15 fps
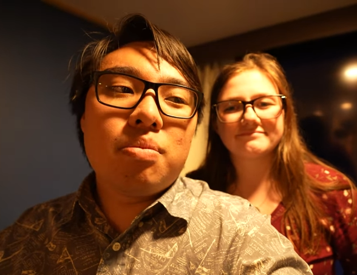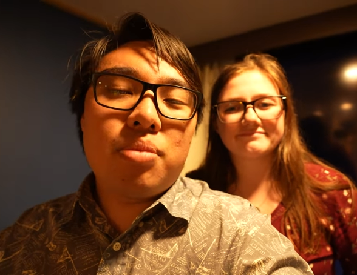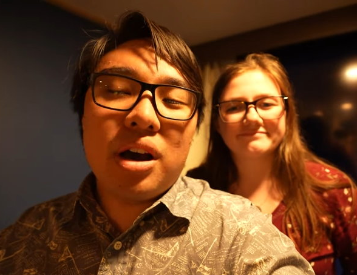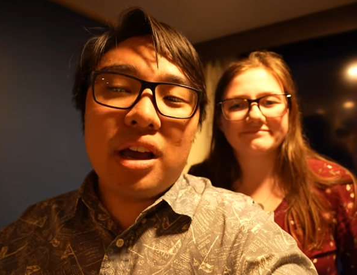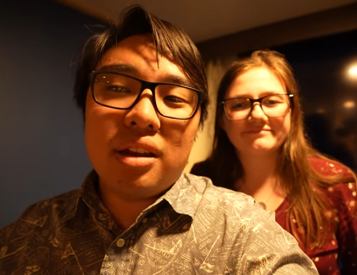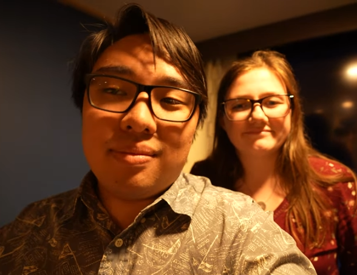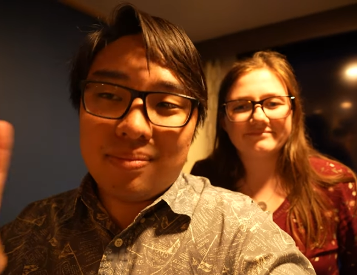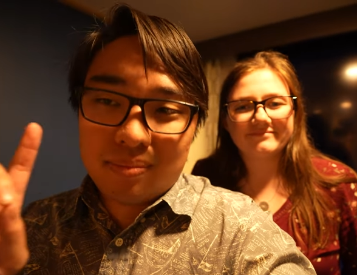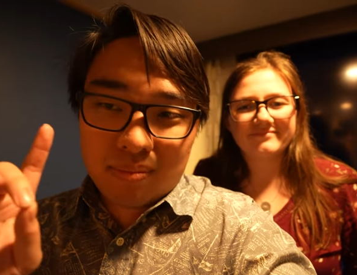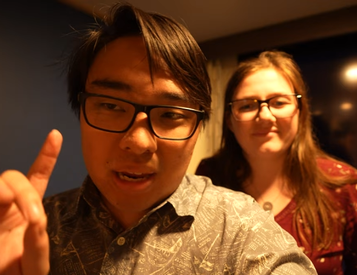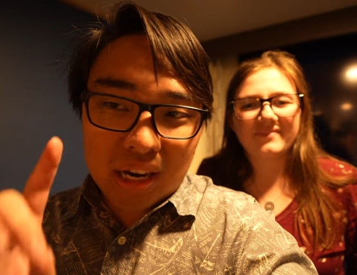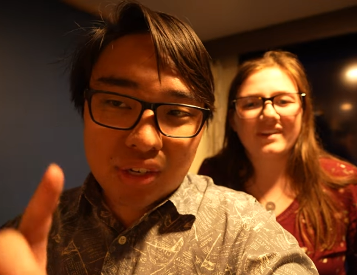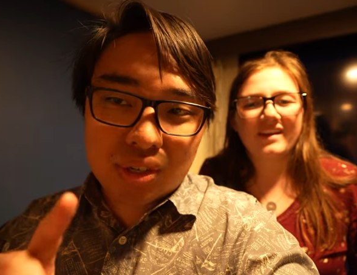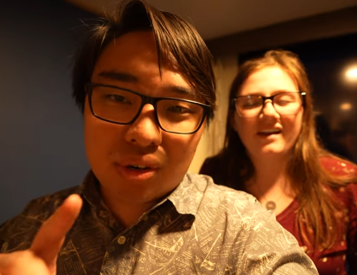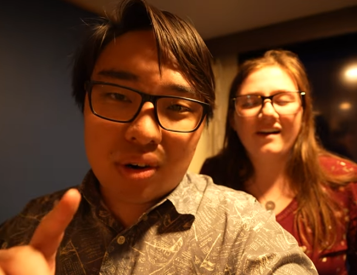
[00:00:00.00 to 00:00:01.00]
Speaker 1: But
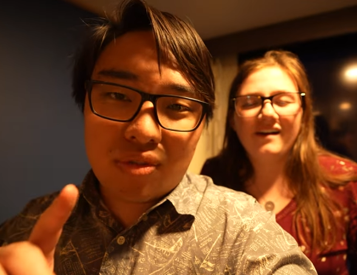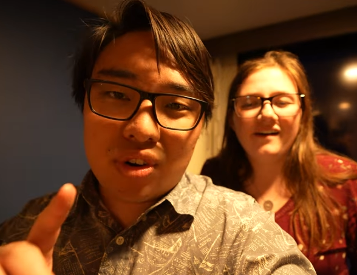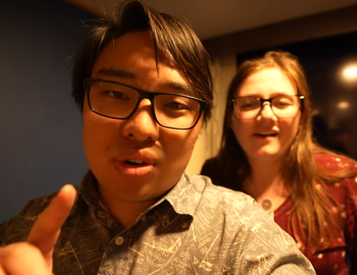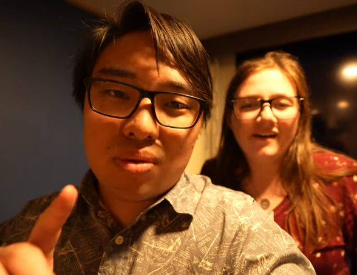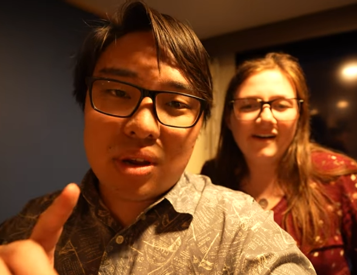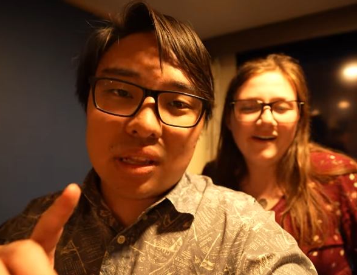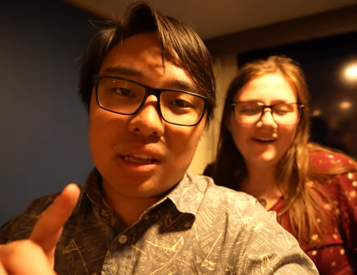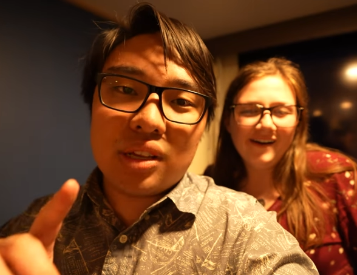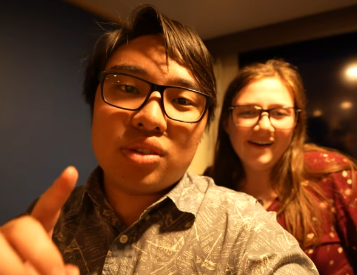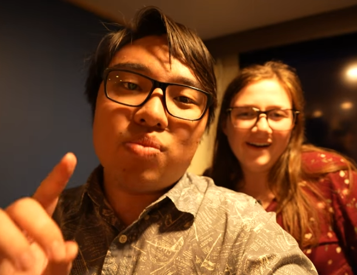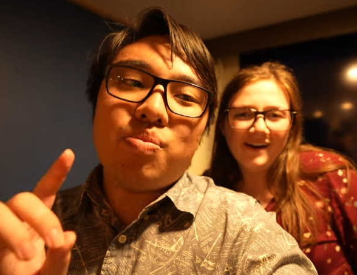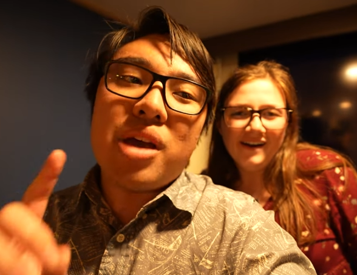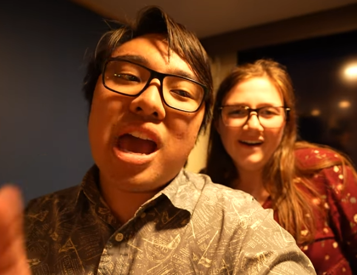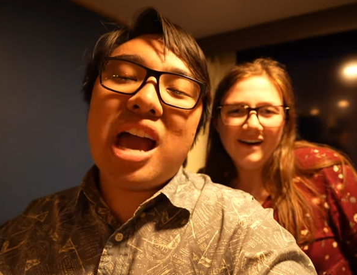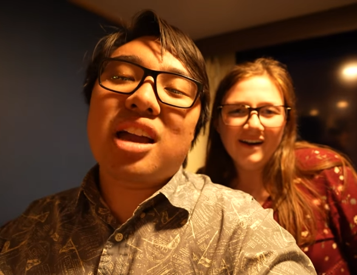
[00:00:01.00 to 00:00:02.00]
make sure if you're doing this,
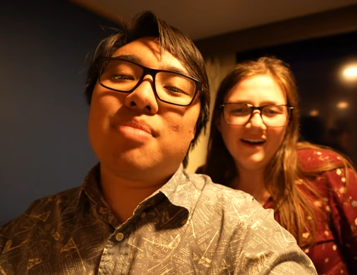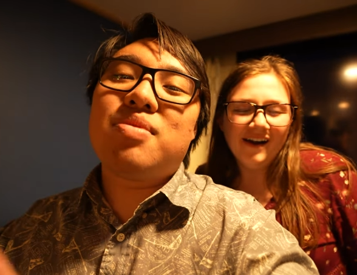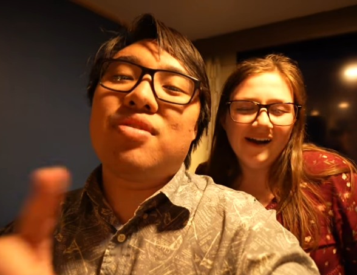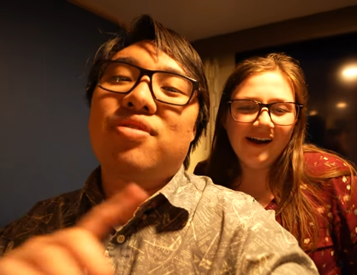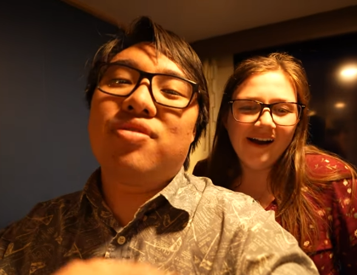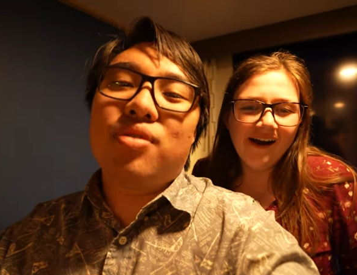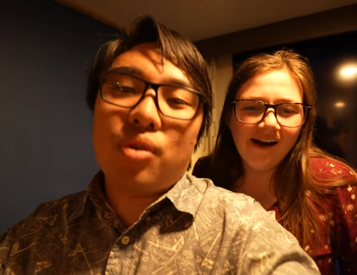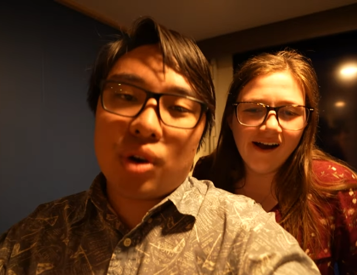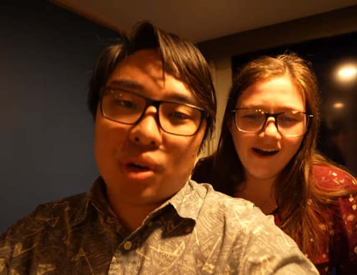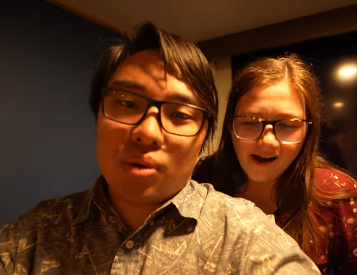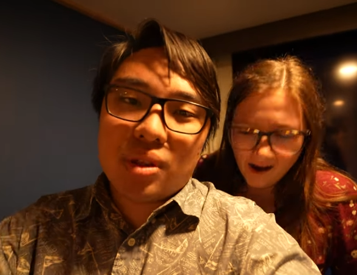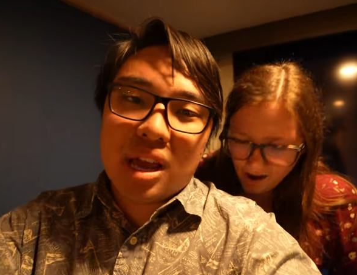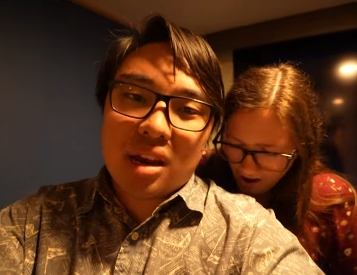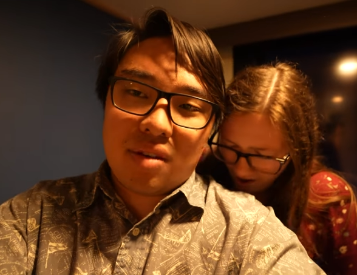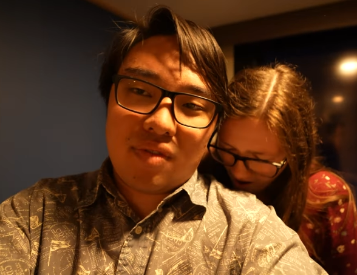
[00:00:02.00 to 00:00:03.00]
pack before you
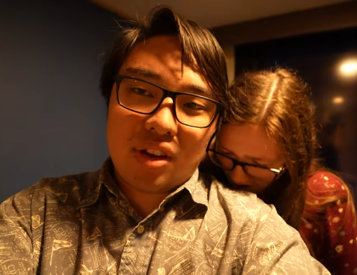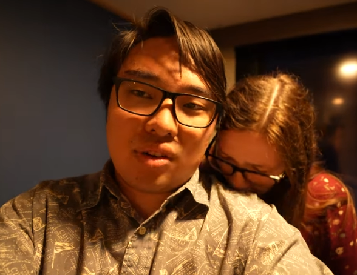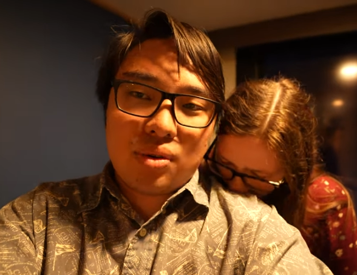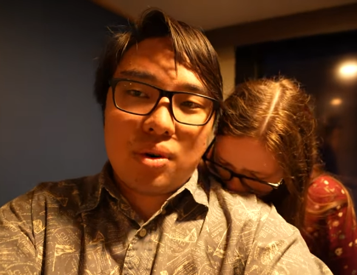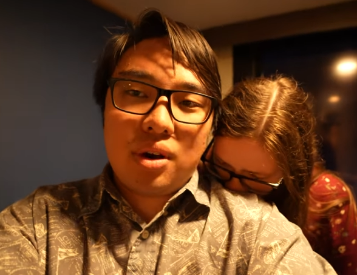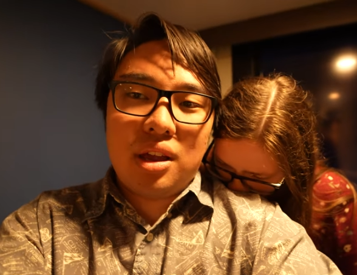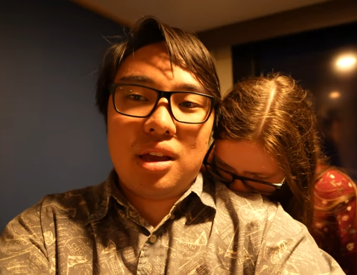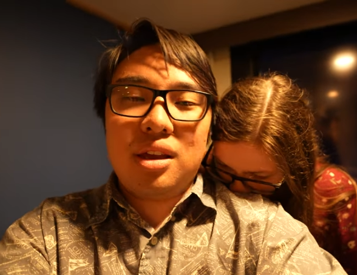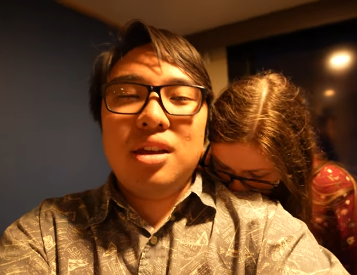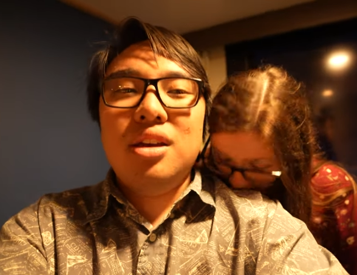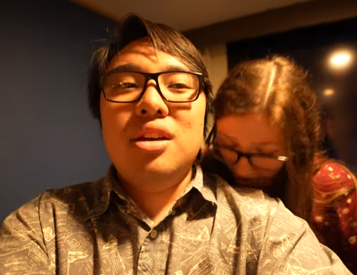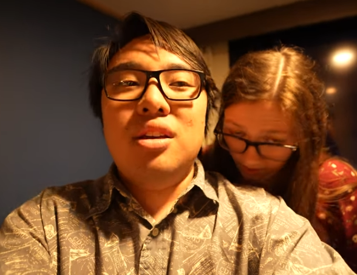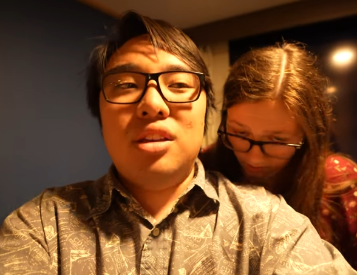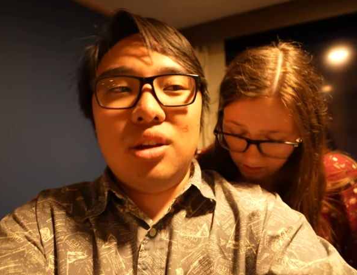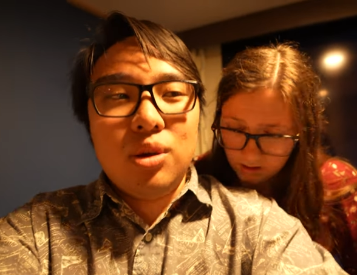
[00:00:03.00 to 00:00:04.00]
land in Victoria.
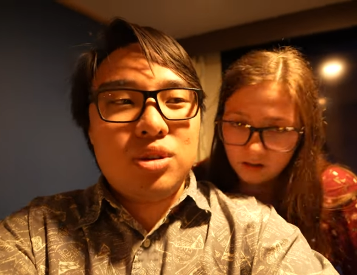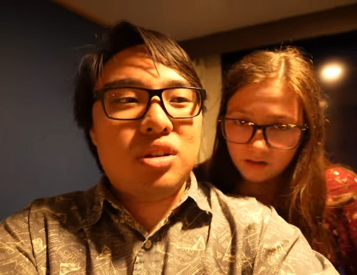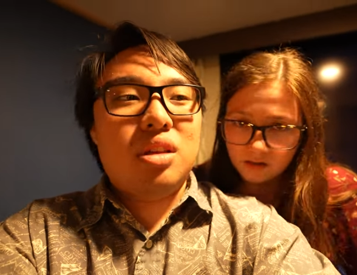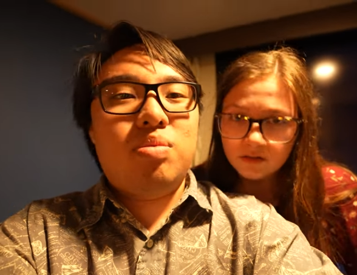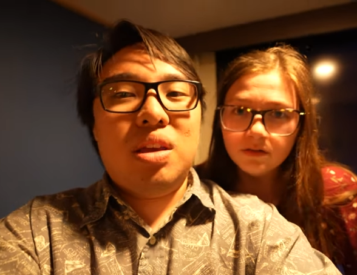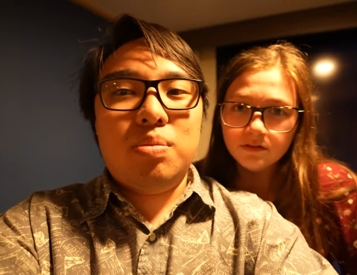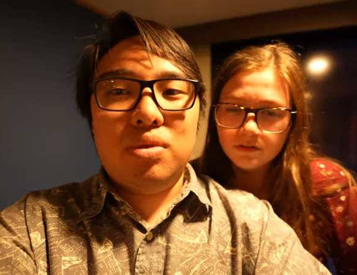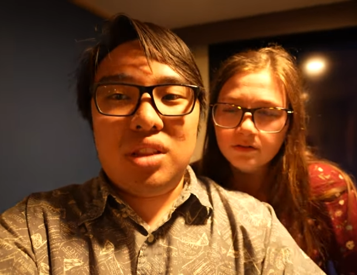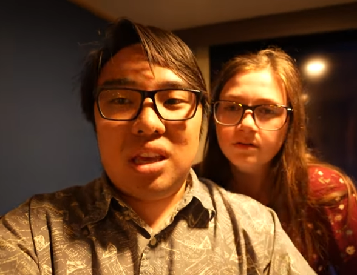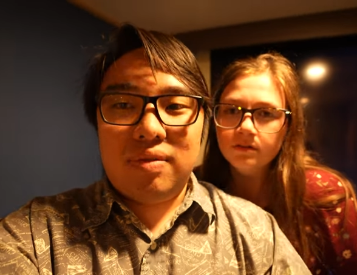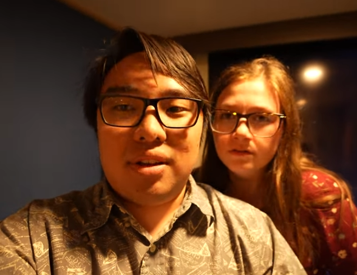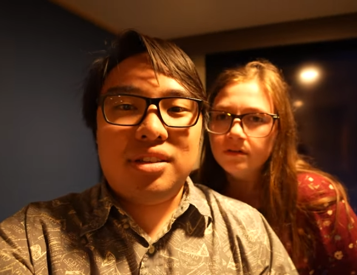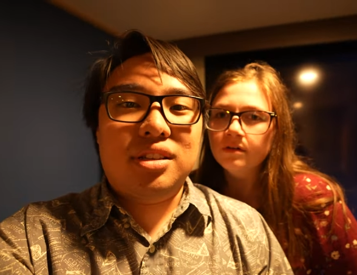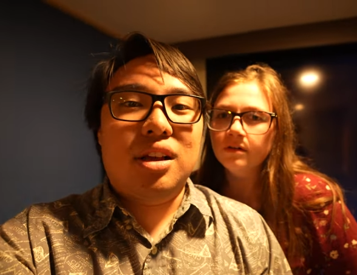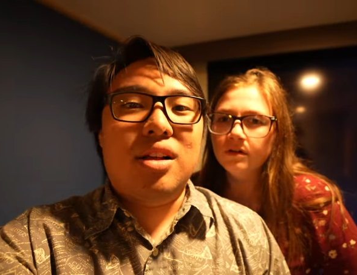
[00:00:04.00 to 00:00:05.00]
Usually people
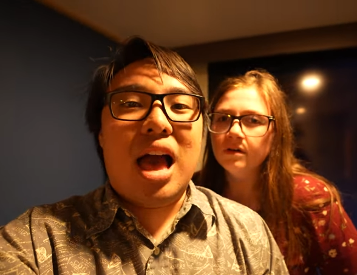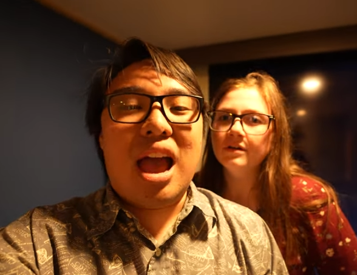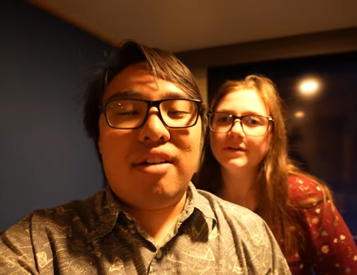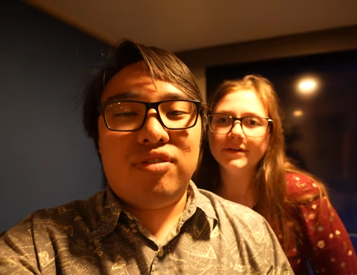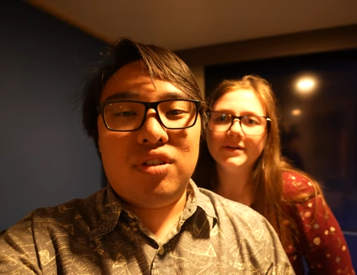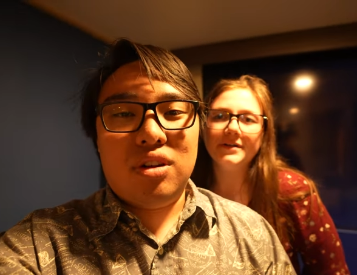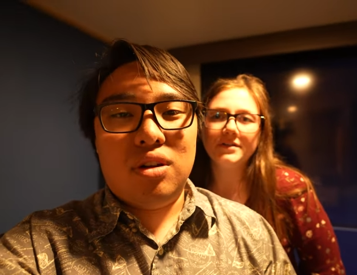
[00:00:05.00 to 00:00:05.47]
leave it till after